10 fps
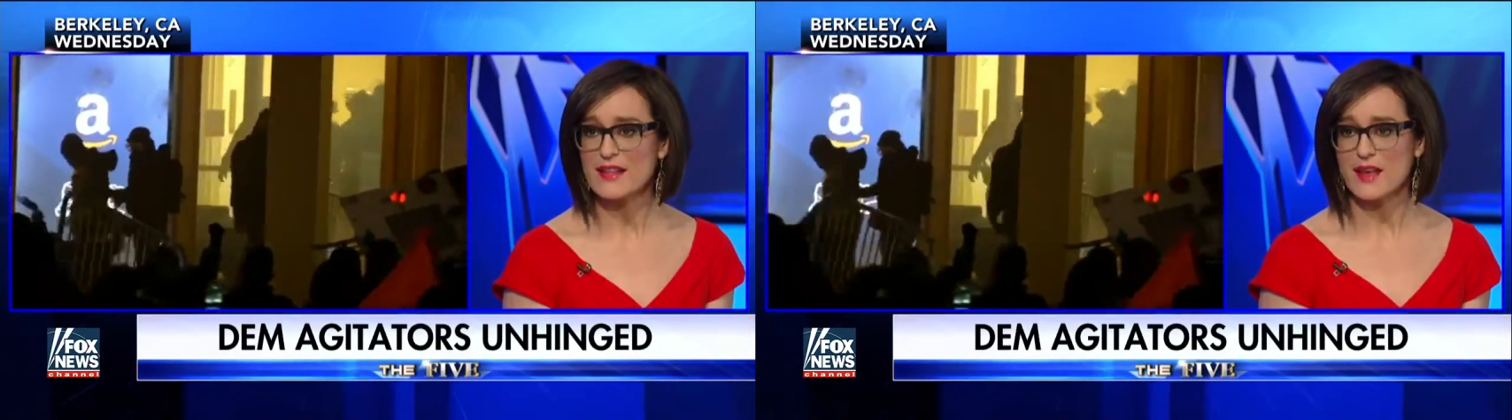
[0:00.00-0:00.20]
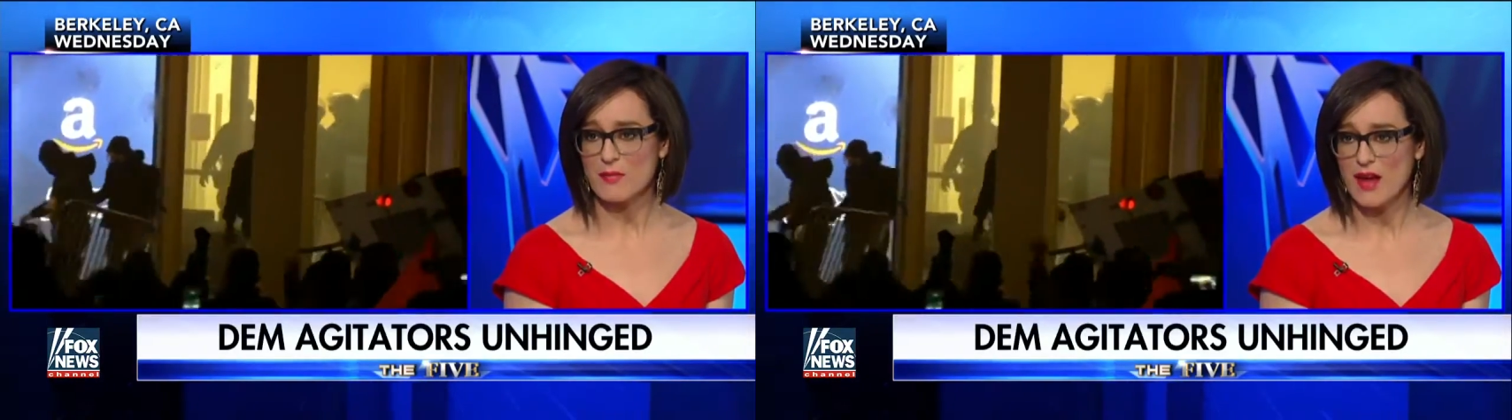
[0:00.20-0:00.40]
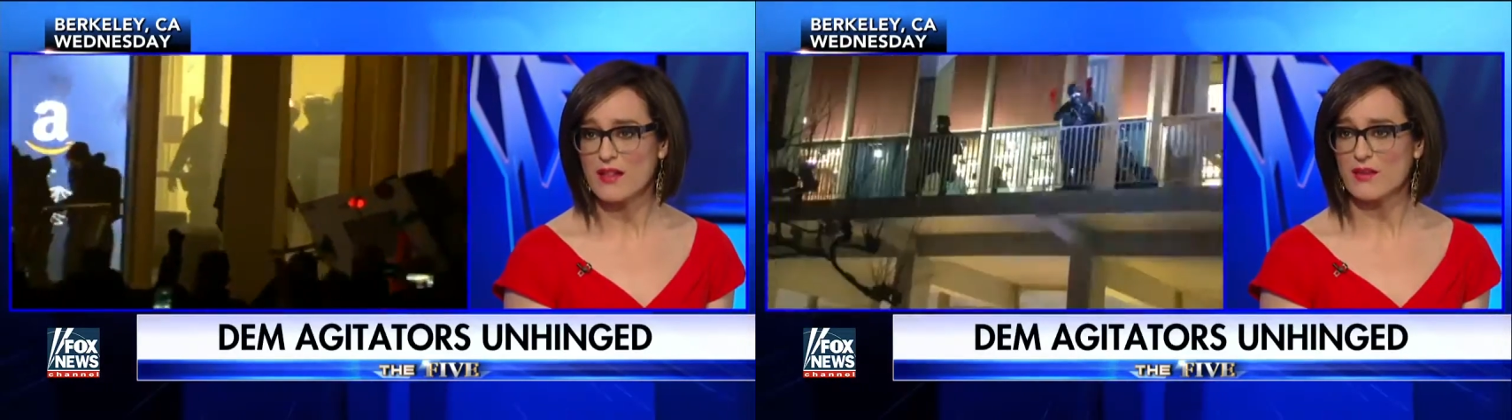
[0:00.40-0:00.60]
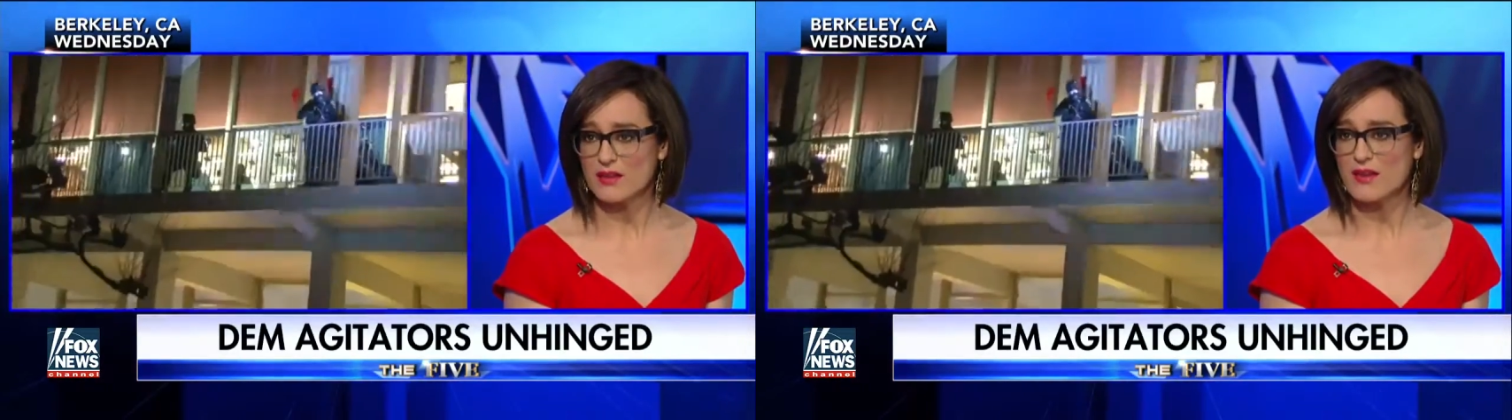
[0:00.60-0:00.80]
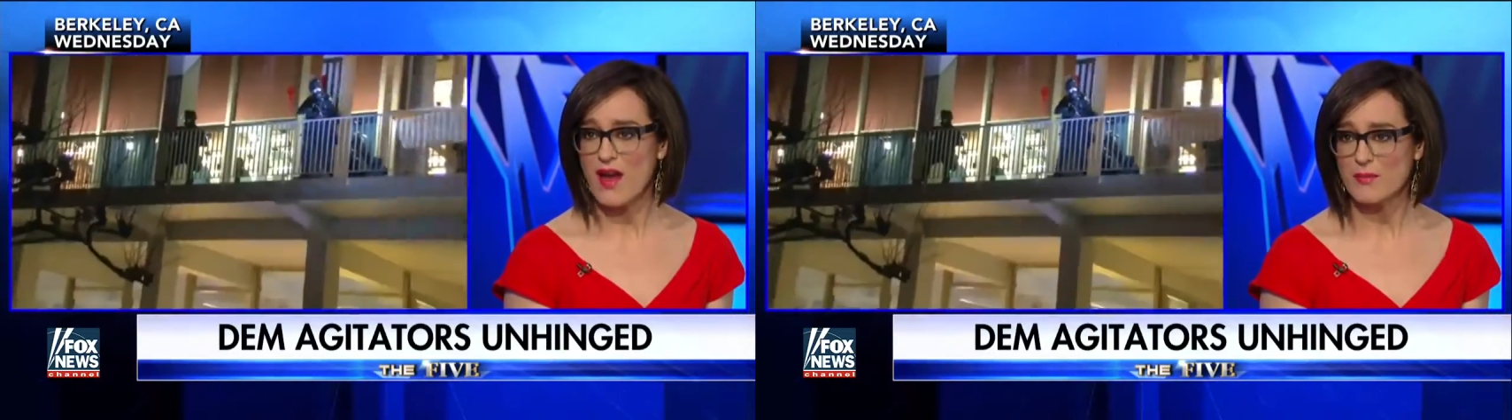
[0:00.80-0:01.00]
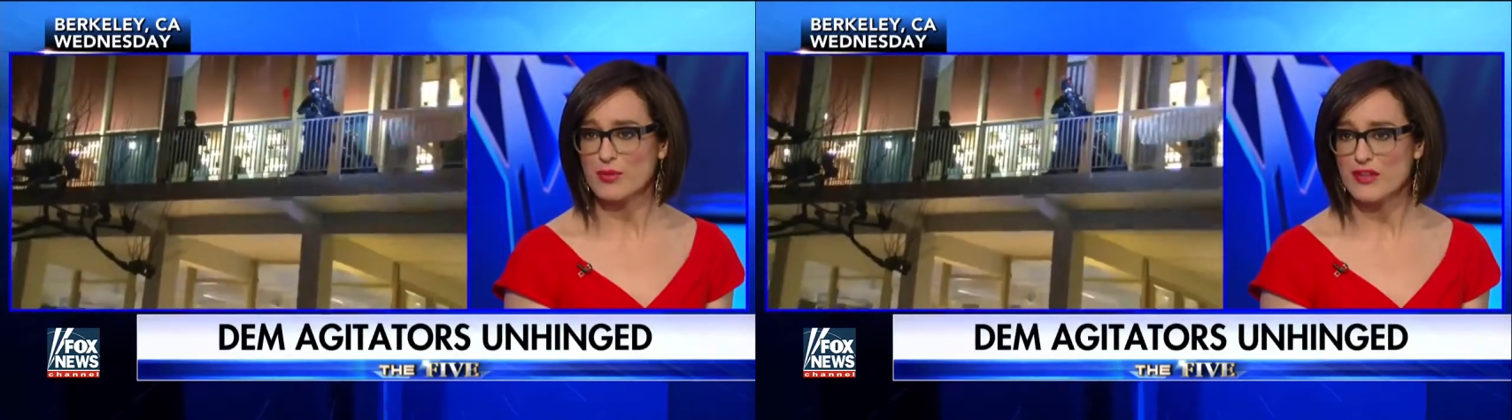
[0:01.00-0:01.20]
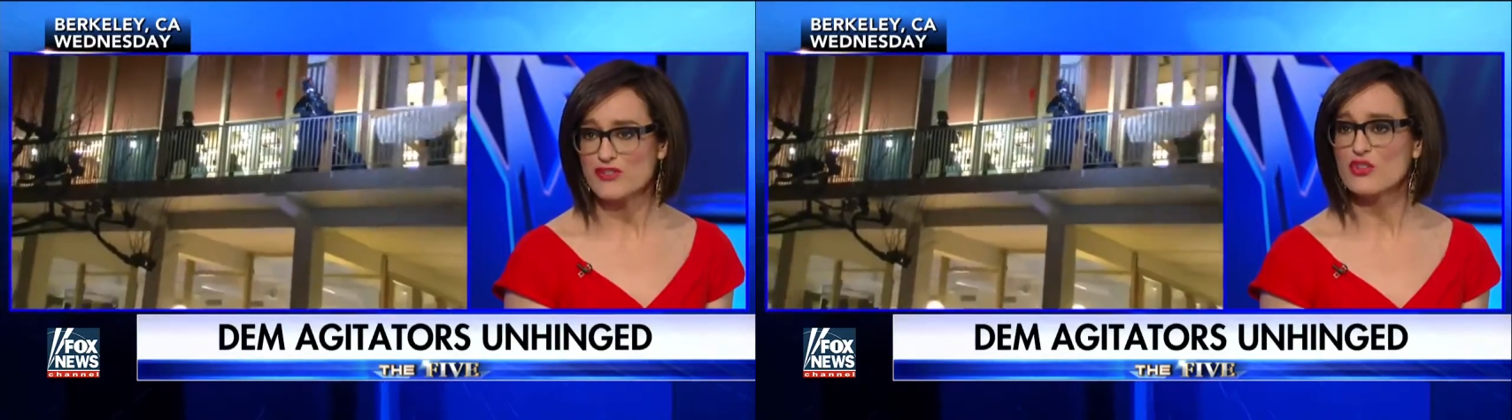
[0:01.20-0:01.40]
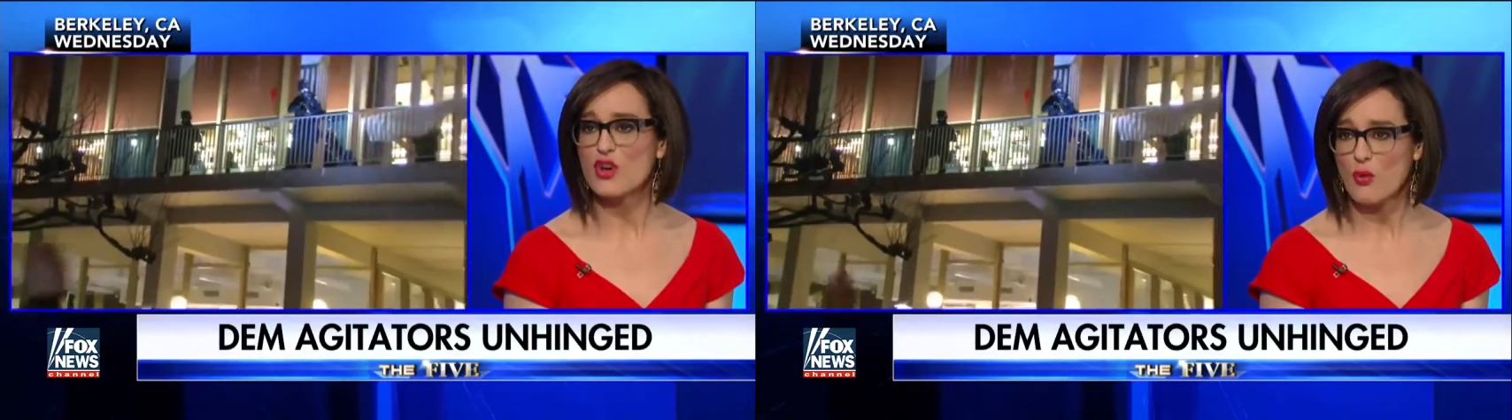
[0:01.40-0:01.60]
and Milo Yiannopoulos
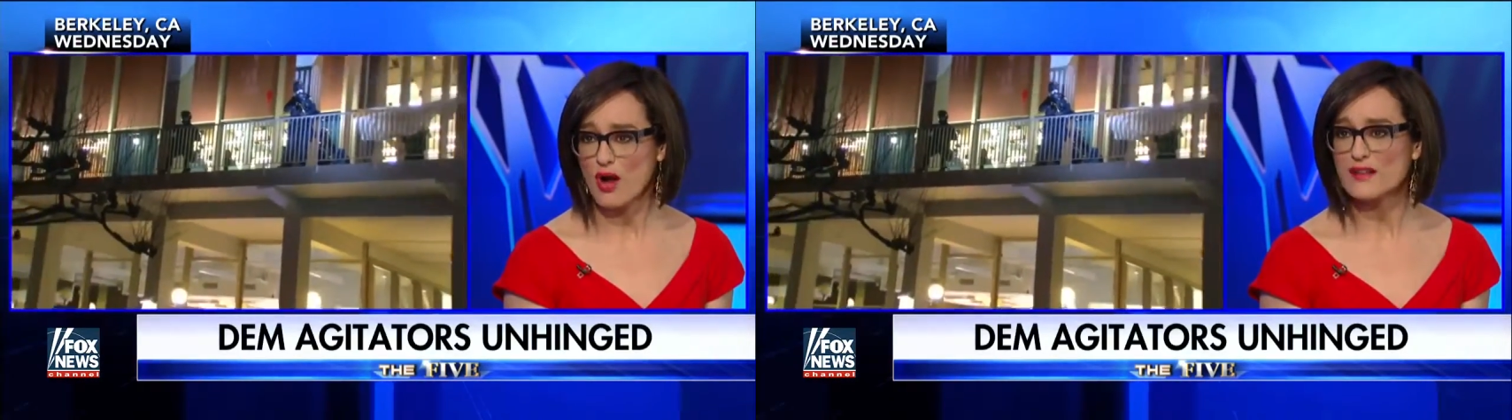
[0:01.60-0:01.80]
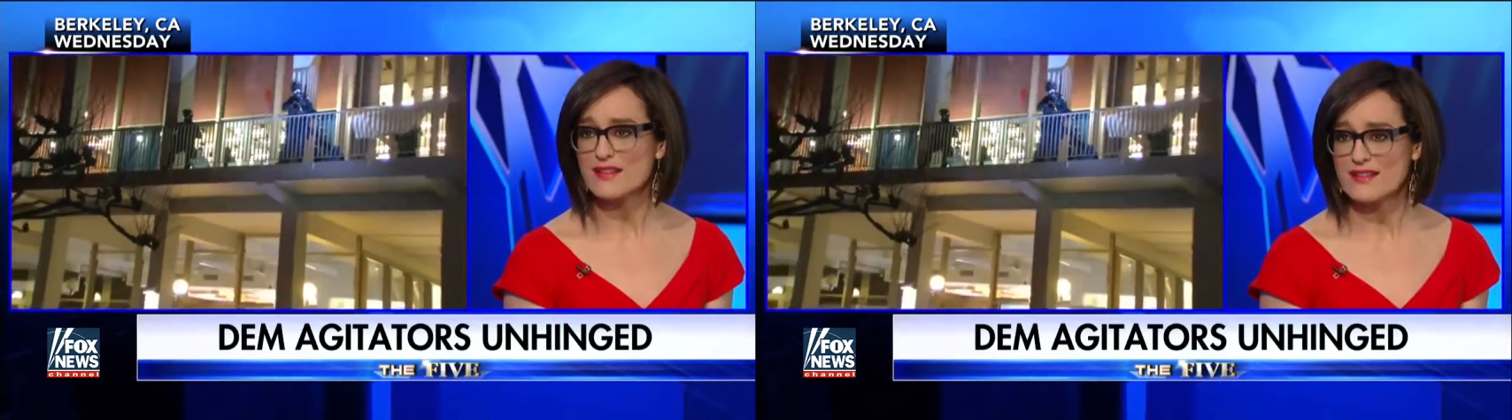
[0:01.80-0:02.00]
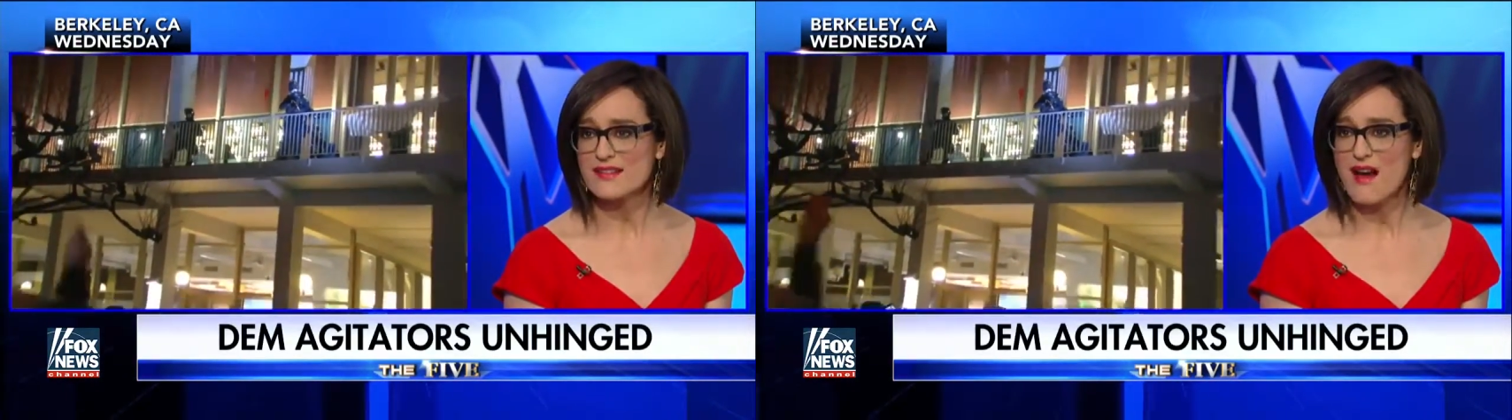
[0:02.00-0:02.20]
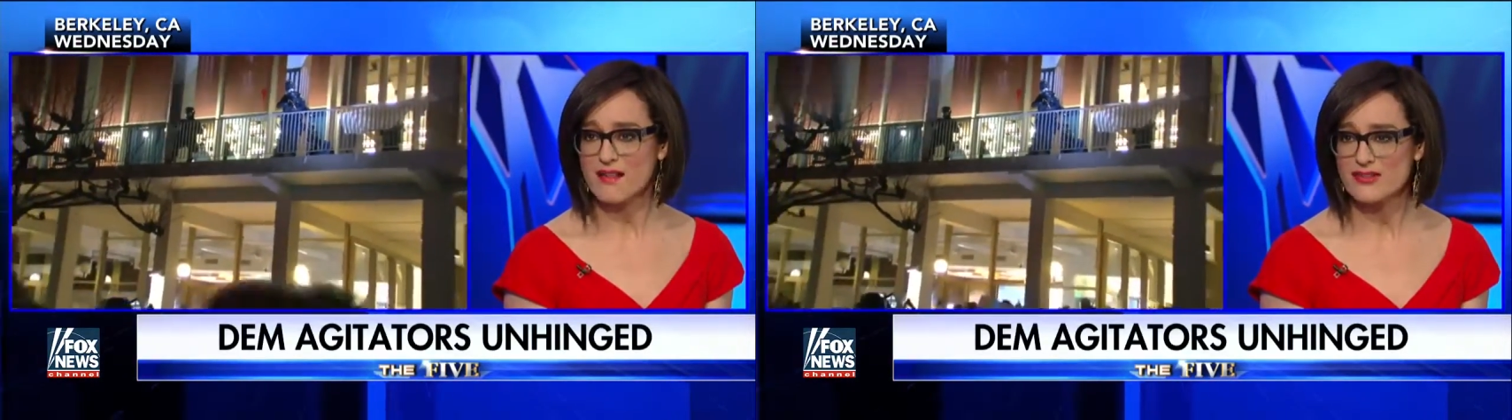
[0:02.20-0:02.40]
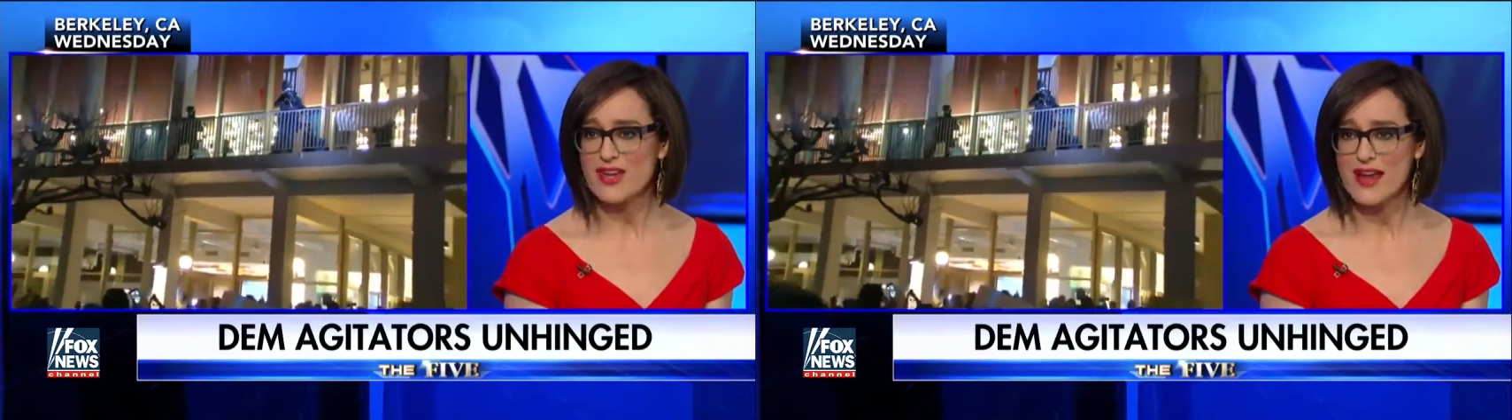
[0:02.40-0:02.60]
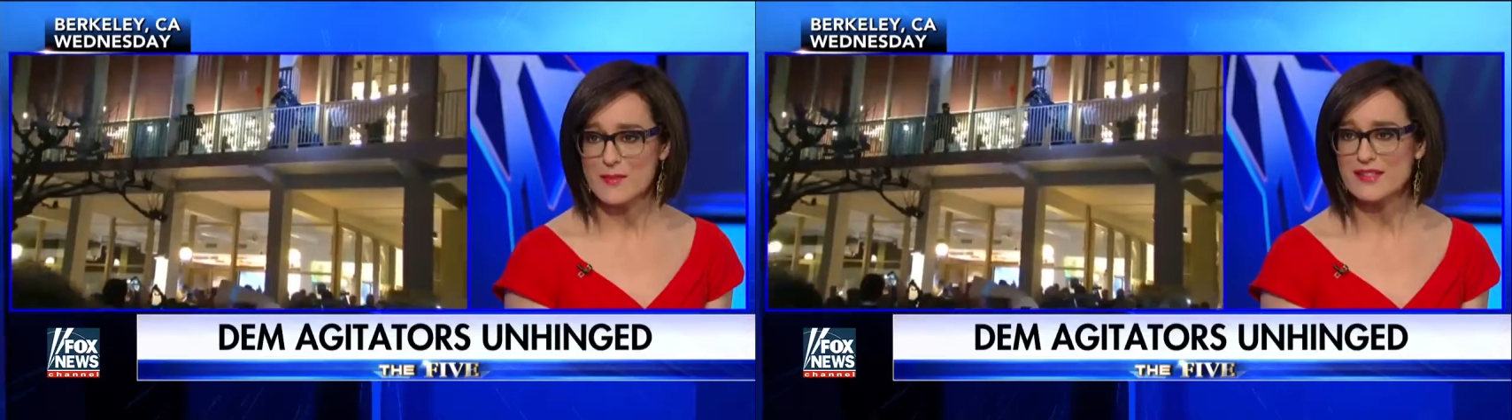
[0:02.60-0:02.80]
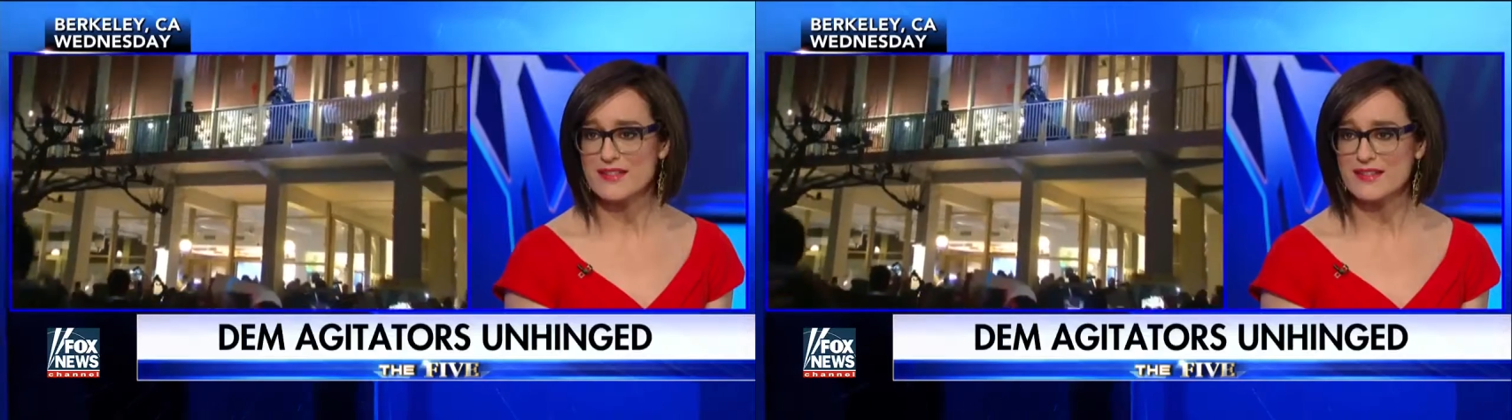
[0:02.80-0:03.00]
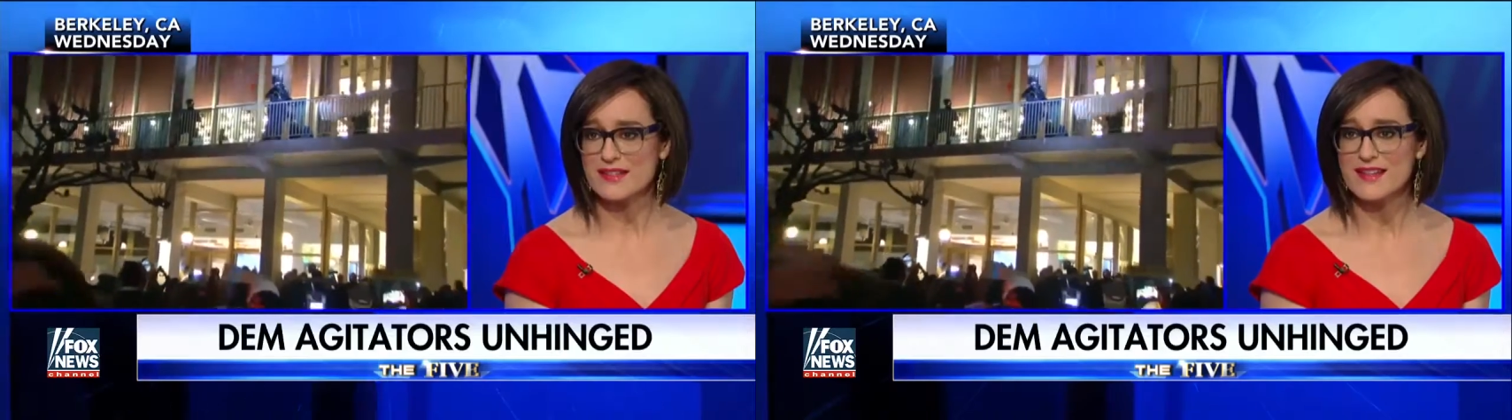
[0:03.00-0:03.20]
who go on to these college
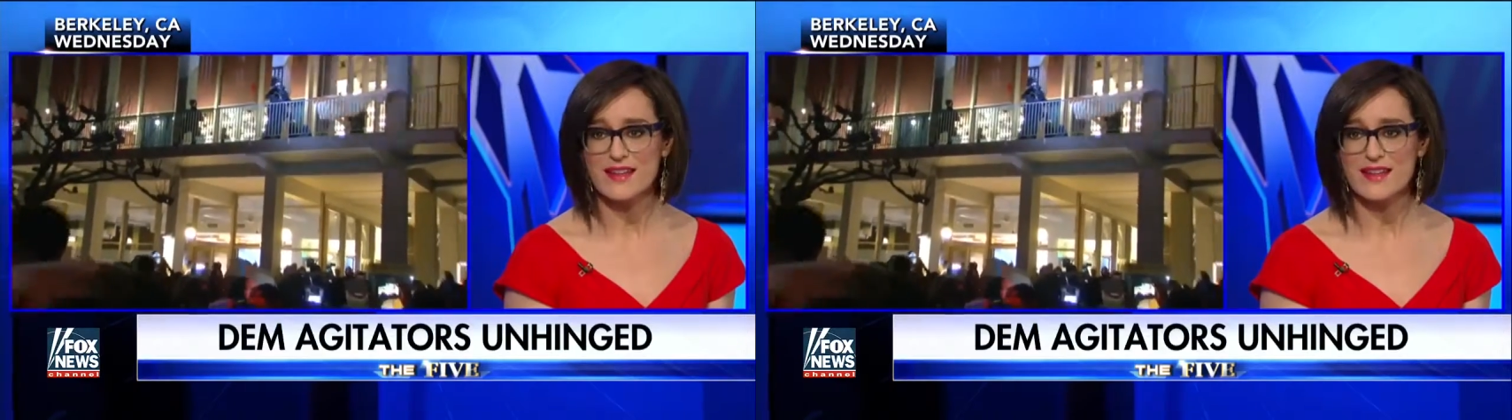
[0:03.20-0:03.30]
campuses.